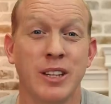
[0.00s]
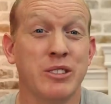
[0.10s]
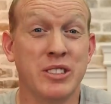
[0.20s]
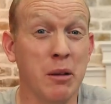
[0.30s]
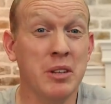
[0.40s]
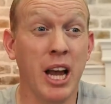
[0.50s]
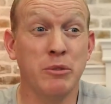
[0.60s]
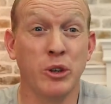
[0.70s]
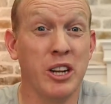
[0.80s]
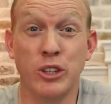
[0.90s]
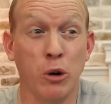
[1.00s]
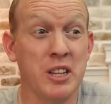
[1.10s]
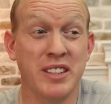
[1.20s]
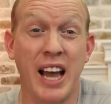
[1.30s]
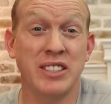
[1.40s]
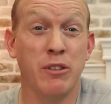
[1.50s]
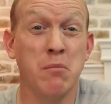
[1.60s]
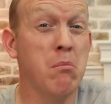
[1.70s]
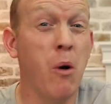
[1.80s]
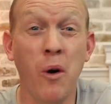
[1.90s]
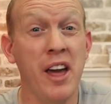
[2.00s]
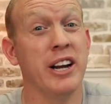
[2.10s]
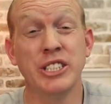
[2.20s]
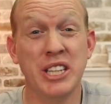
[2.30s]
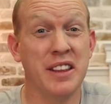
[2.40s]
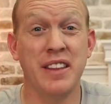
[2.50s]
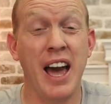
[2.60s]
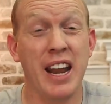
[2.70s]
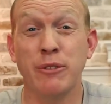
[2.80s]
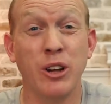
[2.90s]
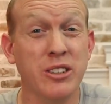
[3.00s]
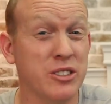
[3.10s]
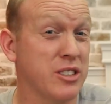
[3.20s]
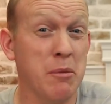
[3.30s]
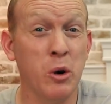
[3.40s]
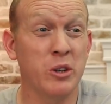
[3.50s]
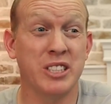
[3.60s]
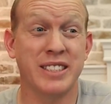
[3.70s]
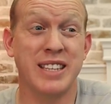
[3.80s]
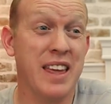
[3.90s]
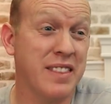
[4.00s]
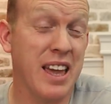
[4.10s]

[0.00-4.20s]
Now, sometimes you'll get a Doberman that has even more energy than that. And I've talked to some owners that say that